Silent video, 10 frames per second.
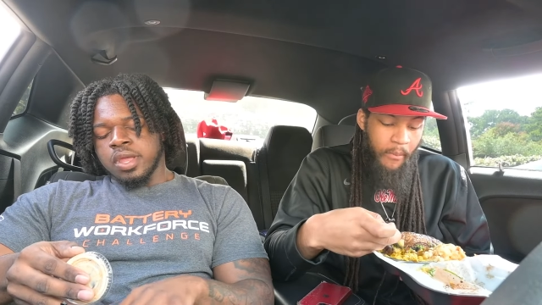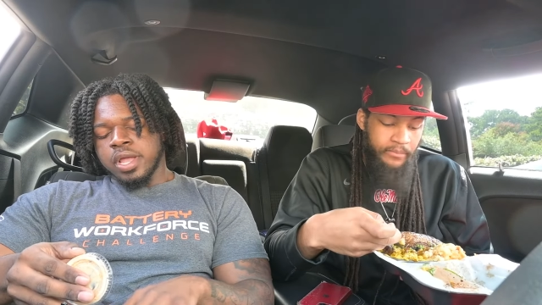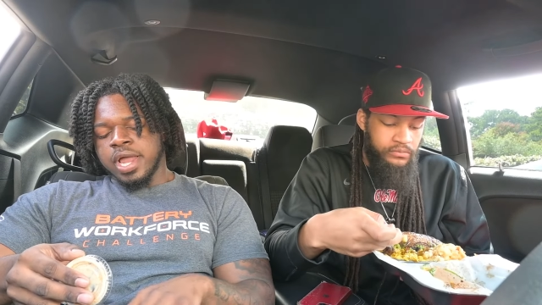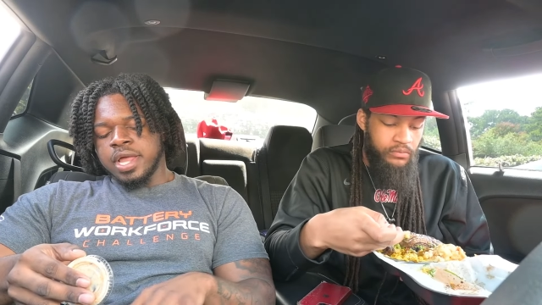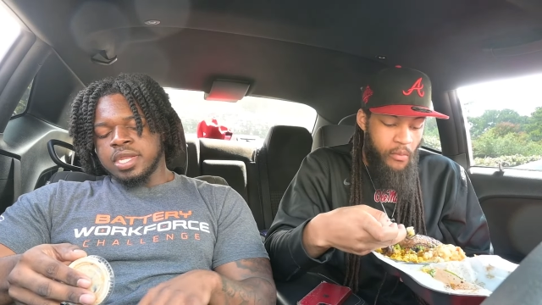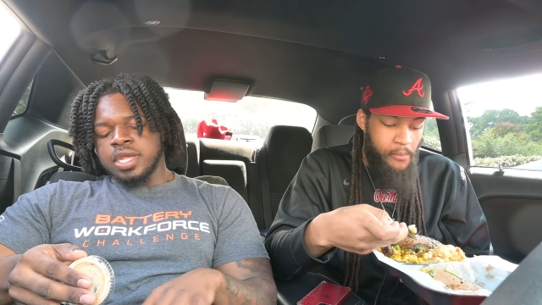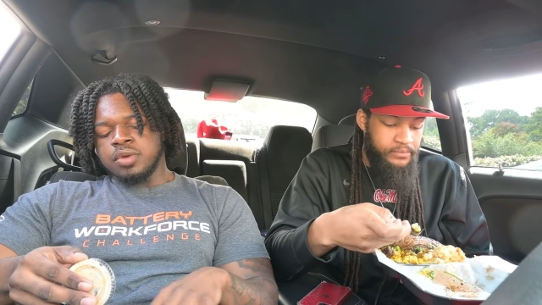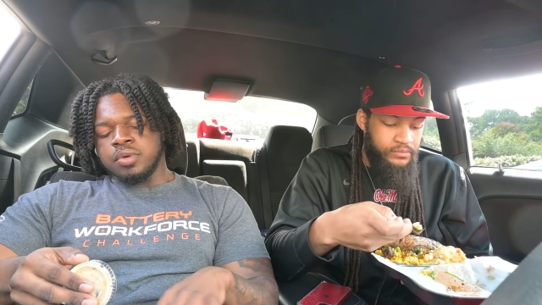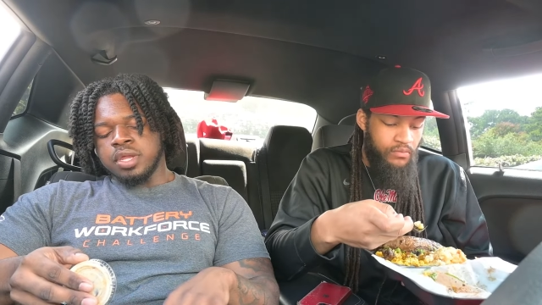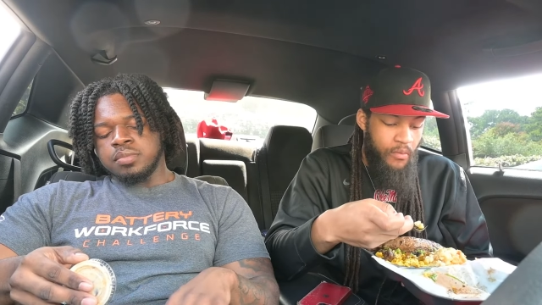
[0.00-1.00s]
Speaker 1: Gotta get
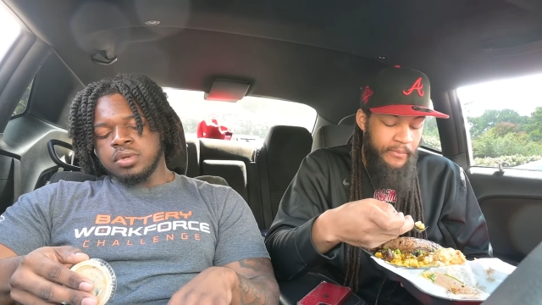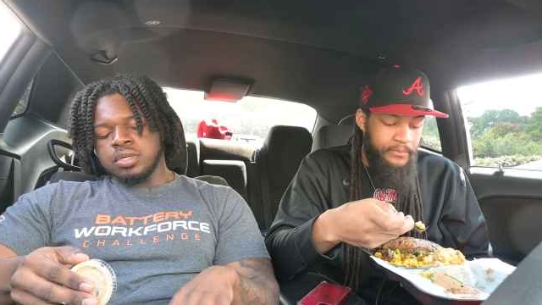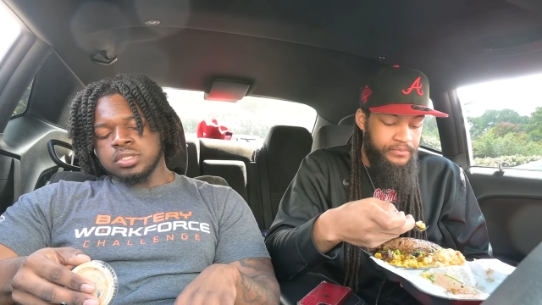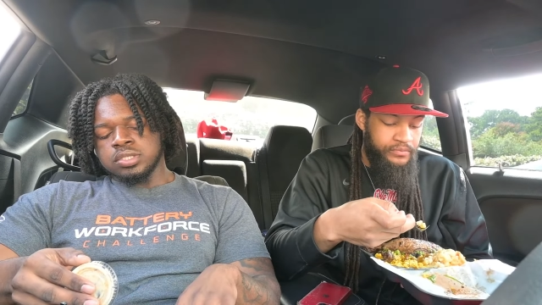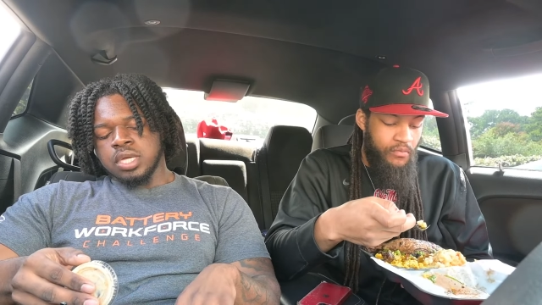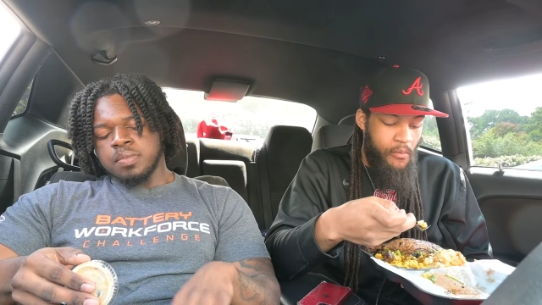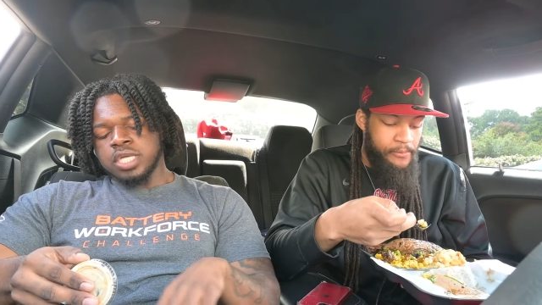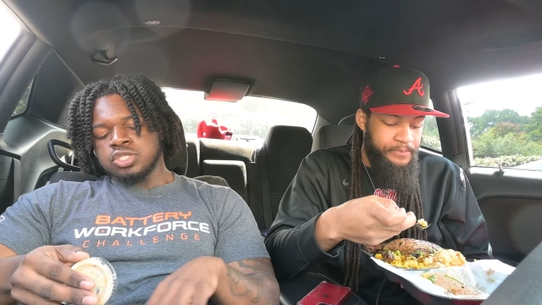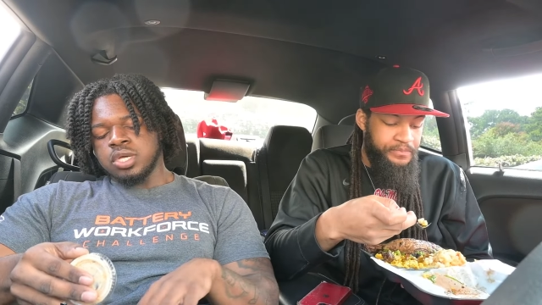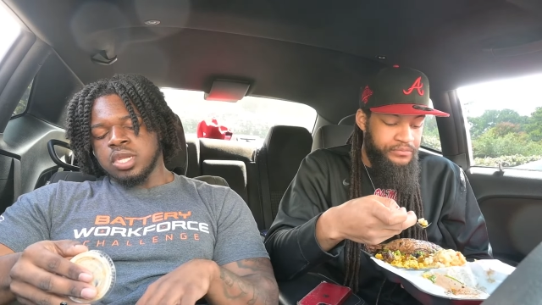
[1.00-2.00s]
iterating, bro. I might
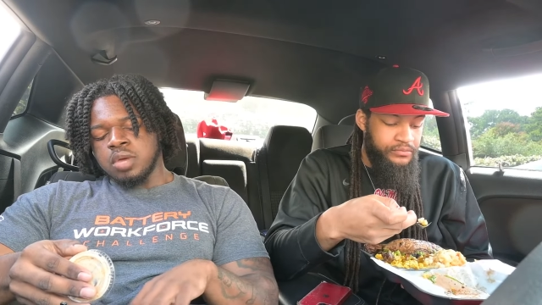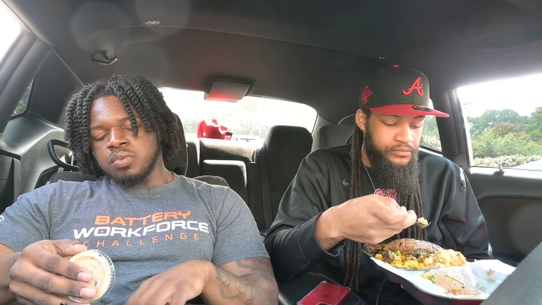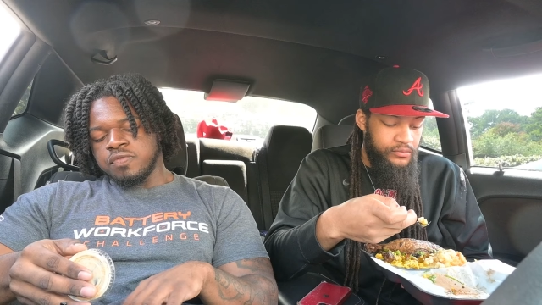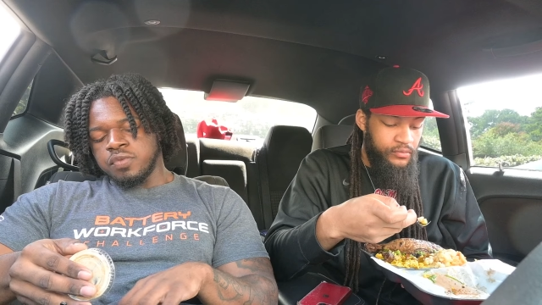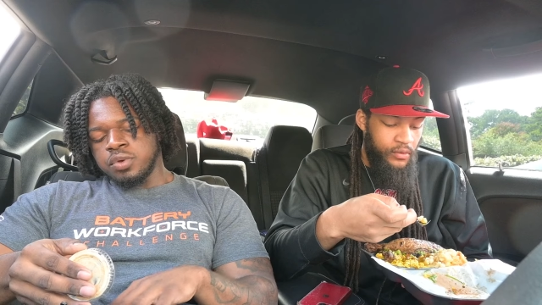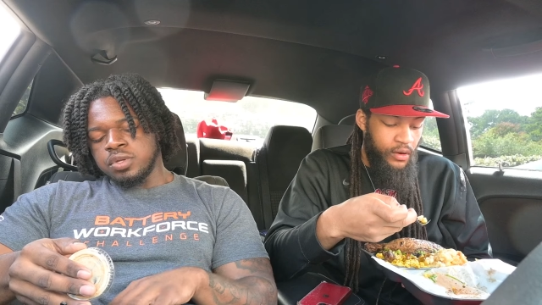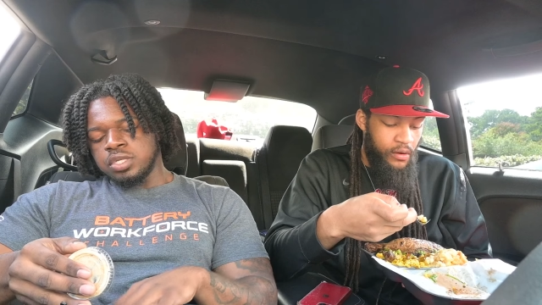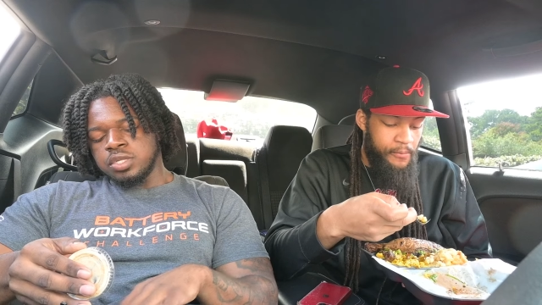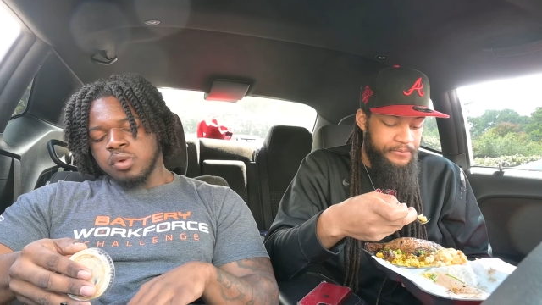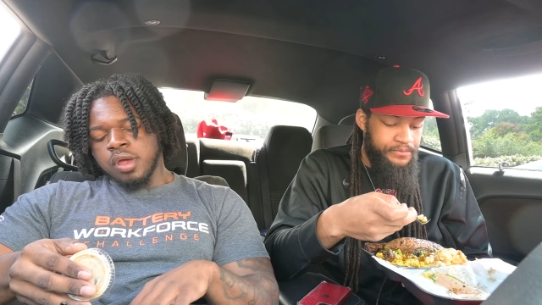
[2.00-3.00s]
try that one for real.
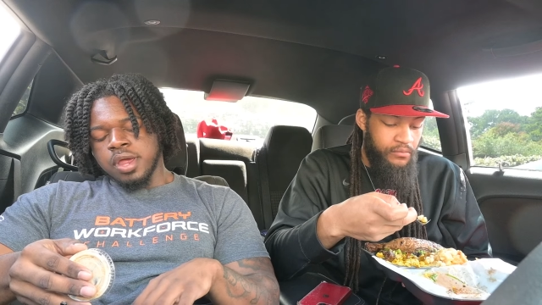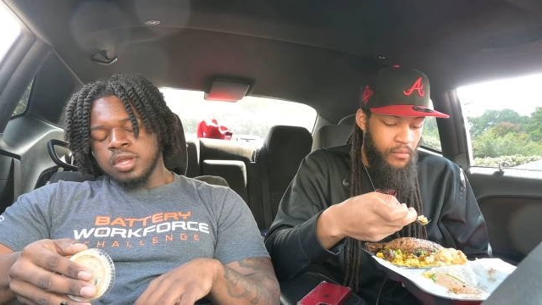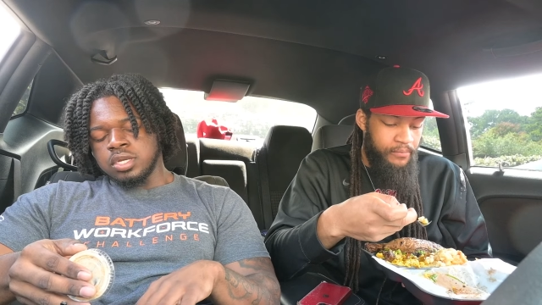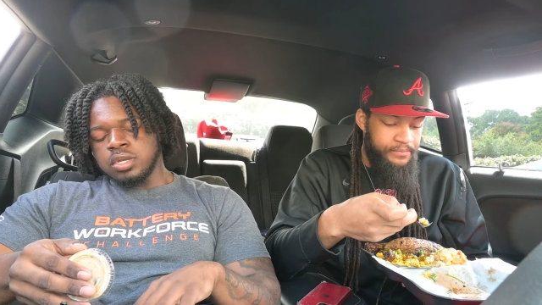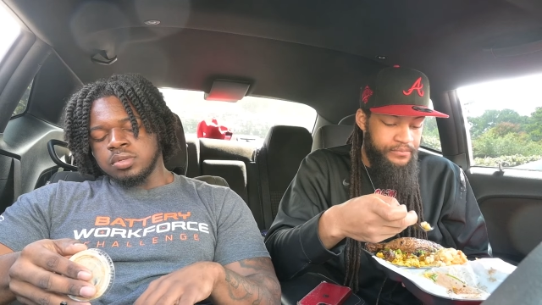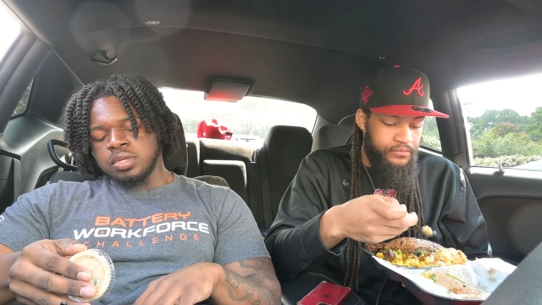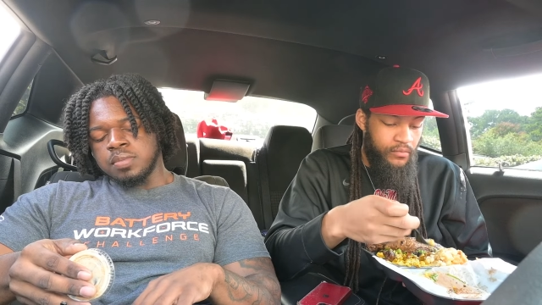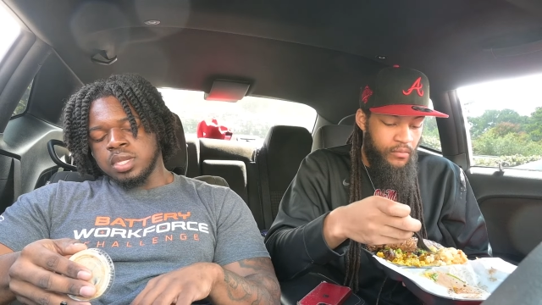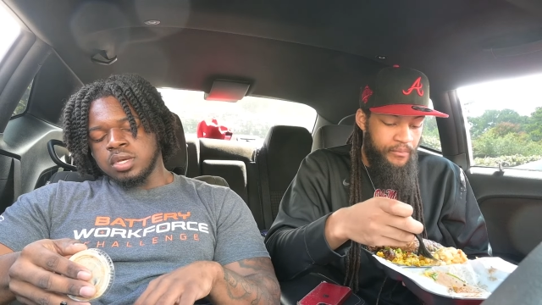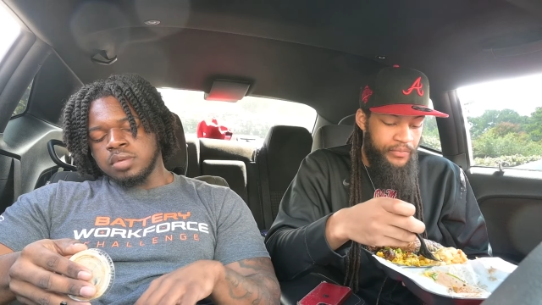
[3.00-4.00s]
The rye, no, I
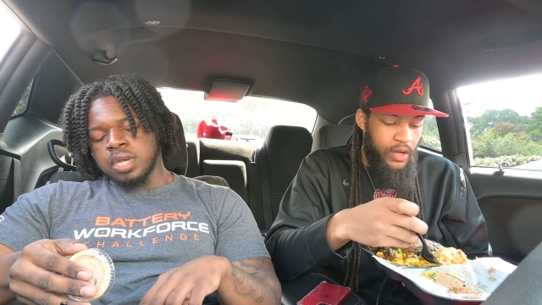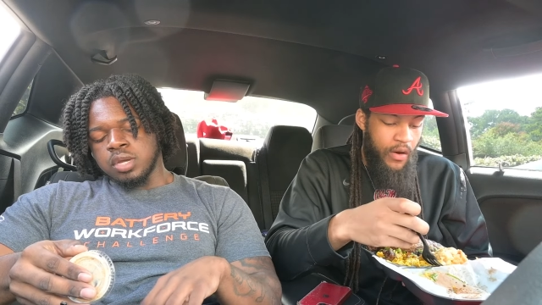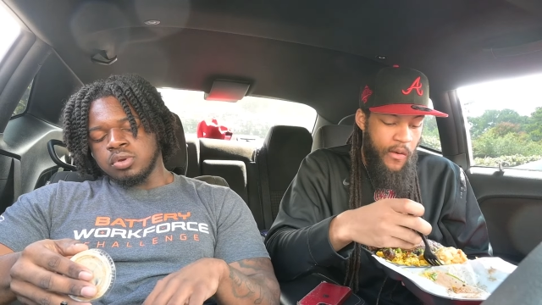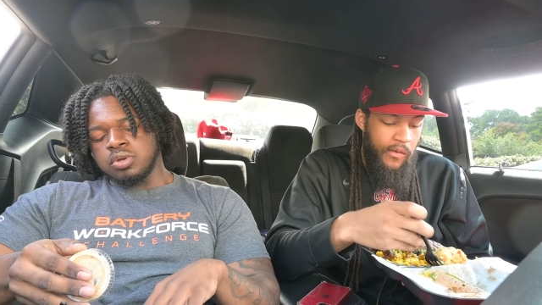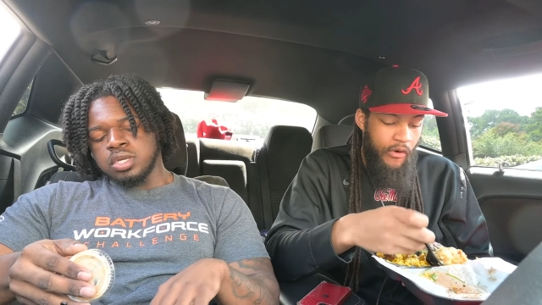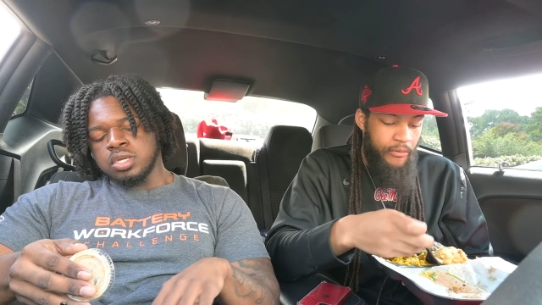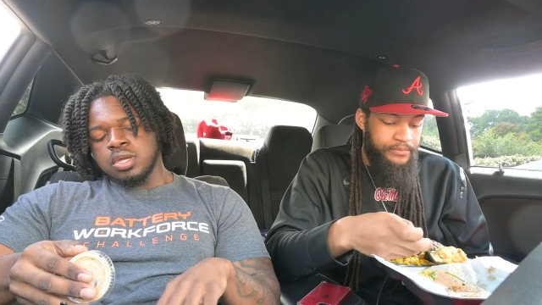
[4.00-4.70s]
mean uh, macaroni.